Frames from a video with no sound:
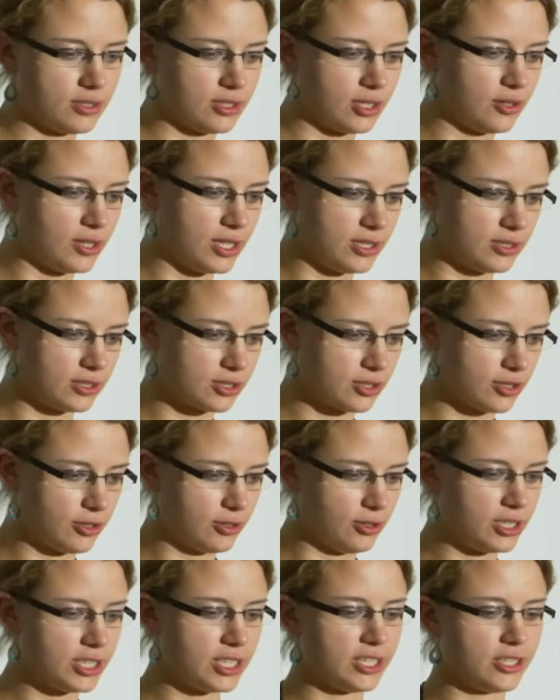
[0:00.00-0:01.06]
So I'll
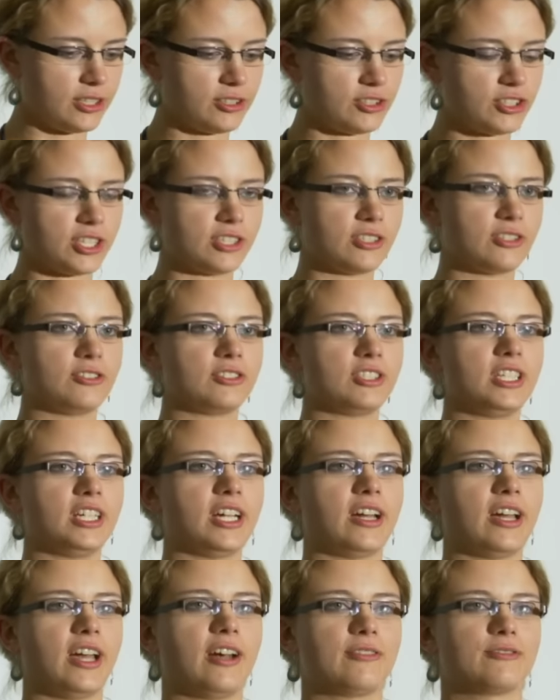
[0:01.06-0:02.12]
scroll here, just you see
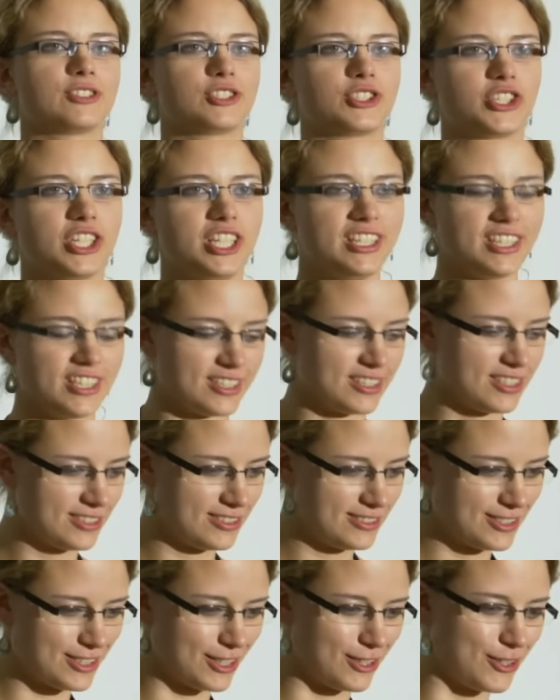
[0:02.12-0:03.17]
I haven't cheated.
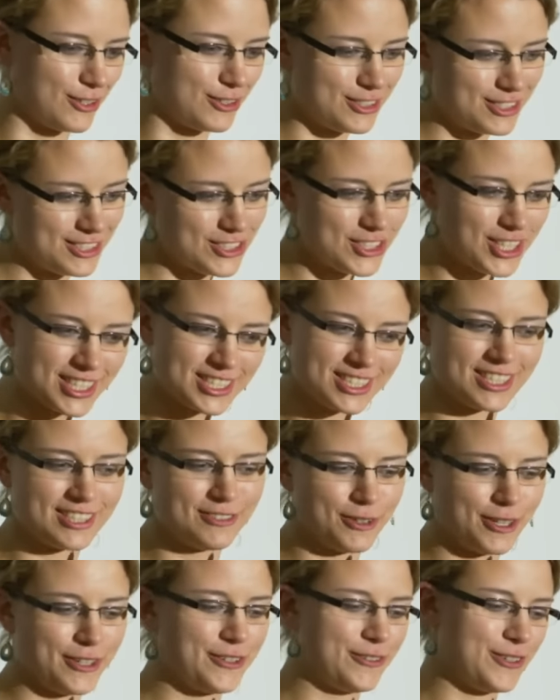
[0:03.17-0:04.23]
So it's just a
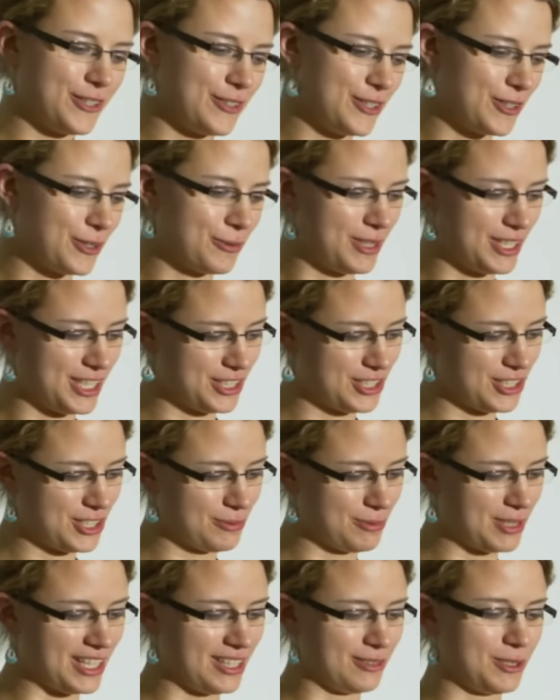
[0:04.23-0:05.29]
very, very normal
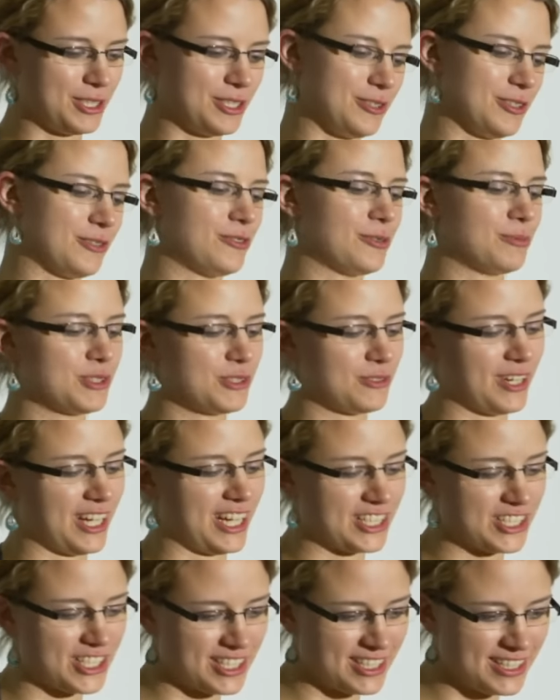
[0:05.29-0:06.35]
HTML. We do it from
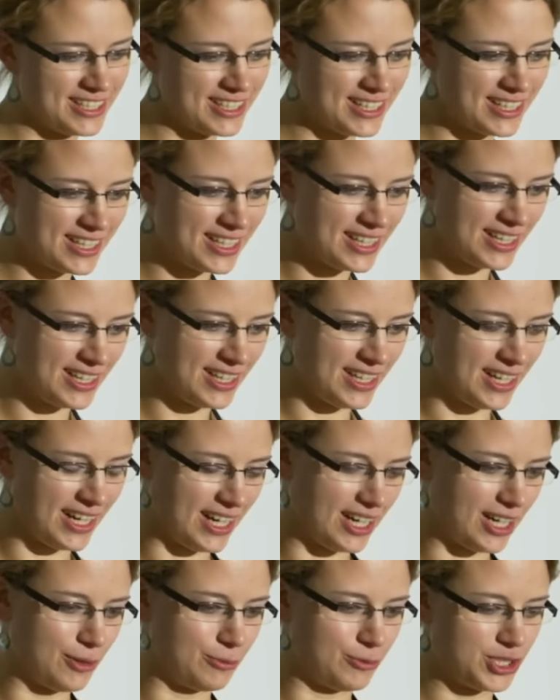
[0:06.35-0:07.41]
scratch.
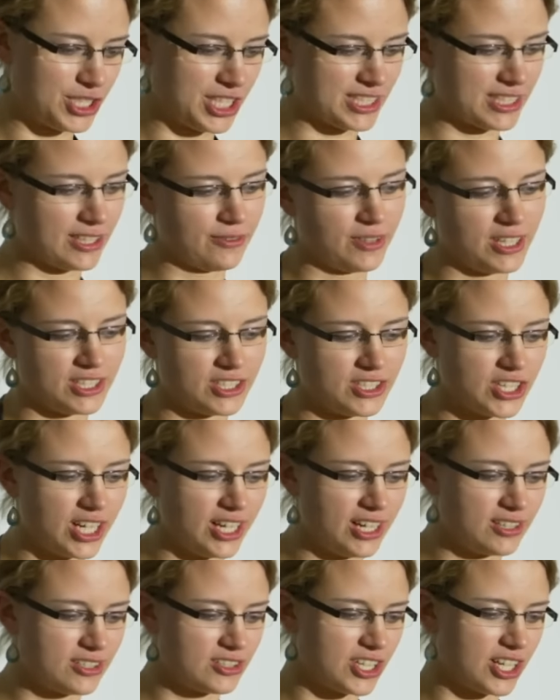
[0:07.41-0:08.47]
We just have this
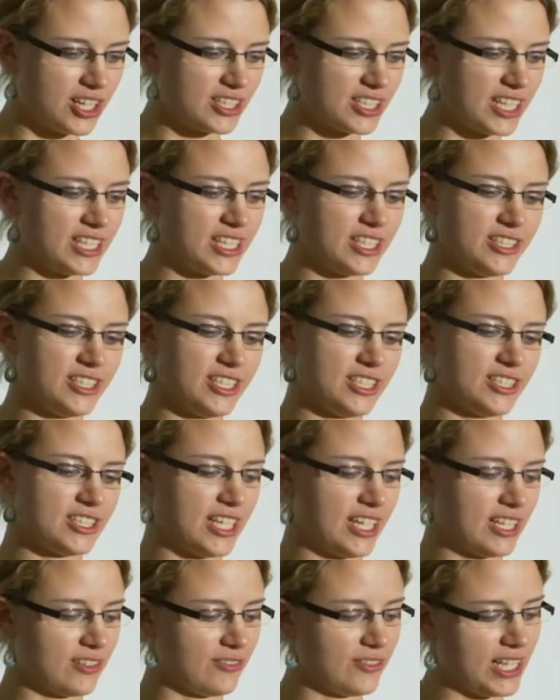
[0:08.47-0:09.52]
chart data here,
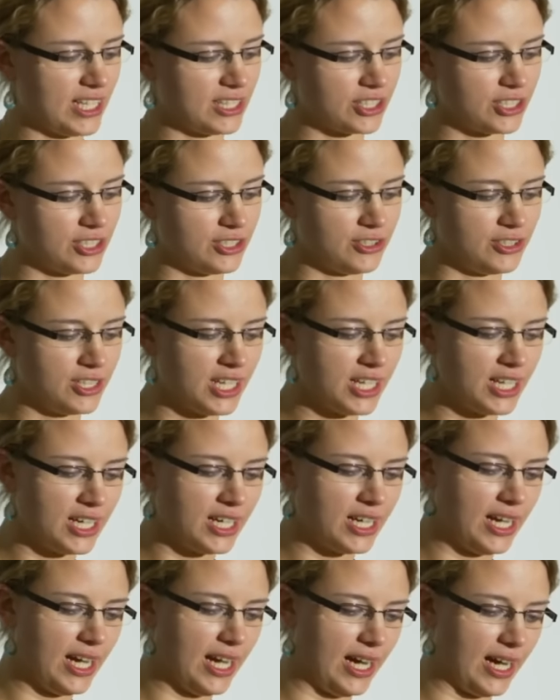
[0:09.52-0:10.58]
title value,
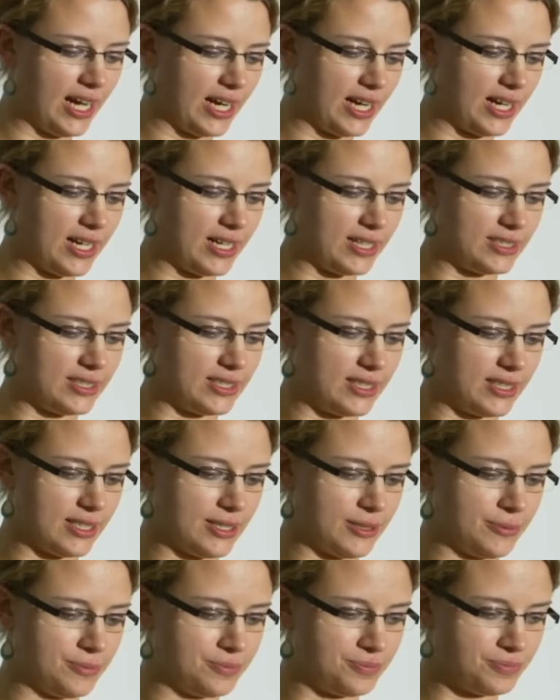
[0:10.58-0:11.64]

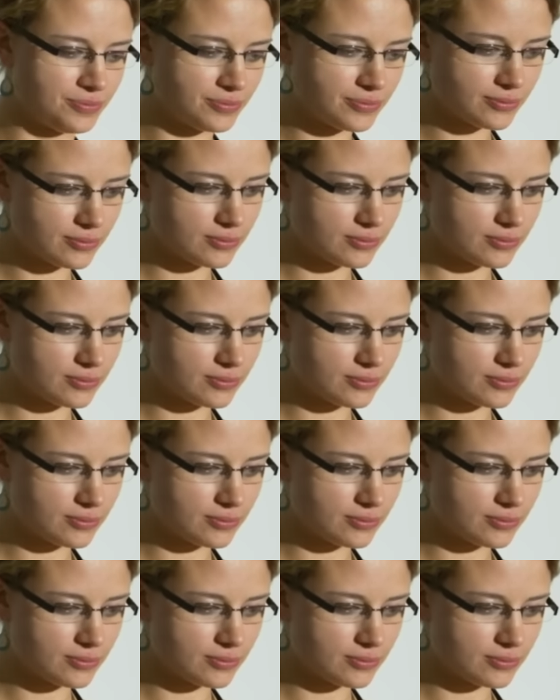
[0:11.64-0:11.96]
and